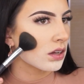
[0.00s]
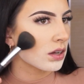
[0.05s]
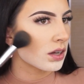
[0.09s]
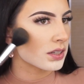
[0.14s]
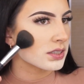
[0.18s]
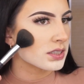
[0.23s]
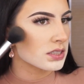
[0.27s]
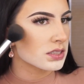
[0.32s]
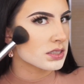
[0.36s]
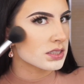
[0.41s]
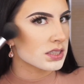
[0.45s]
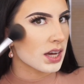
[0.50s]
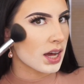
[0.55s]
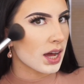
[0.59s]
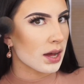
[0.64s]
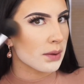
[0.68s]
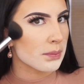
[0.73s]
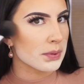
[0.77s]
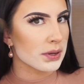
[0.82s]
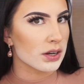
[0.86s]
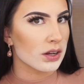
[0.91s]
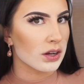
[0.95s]
I just
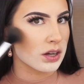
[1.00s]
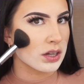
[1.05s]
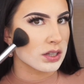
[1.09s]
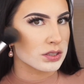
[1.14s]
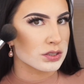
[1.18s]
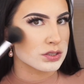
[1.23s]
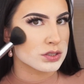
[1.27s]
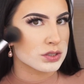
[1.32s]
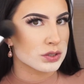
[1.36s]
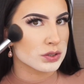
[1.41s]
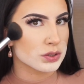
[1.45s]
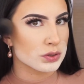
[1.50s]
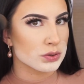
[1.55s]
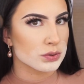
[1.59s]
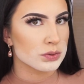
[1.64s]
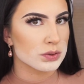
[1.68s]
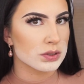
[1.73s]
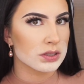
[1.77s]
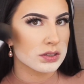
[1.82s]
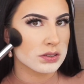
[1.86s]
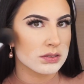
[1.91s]
tap it onto